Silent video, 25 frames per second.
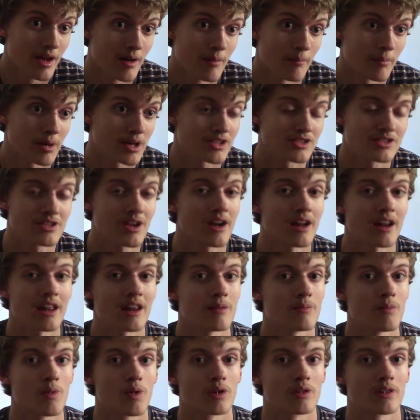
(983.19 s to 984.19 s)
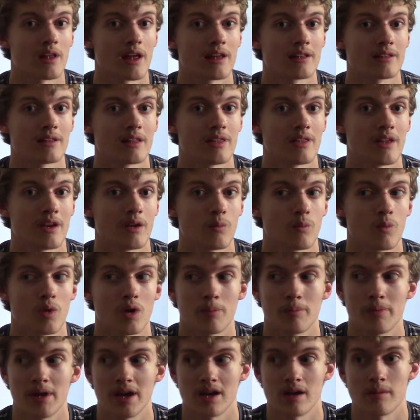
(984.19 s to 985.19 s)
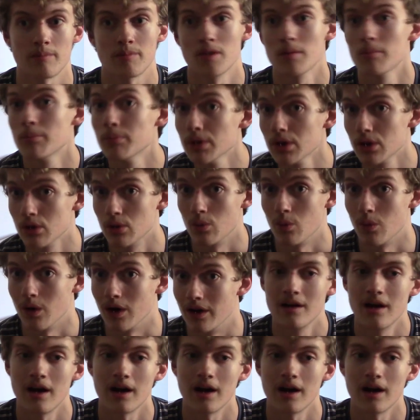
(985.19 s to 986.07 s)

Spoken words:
but it's not any more likely than it will pick up the blue one.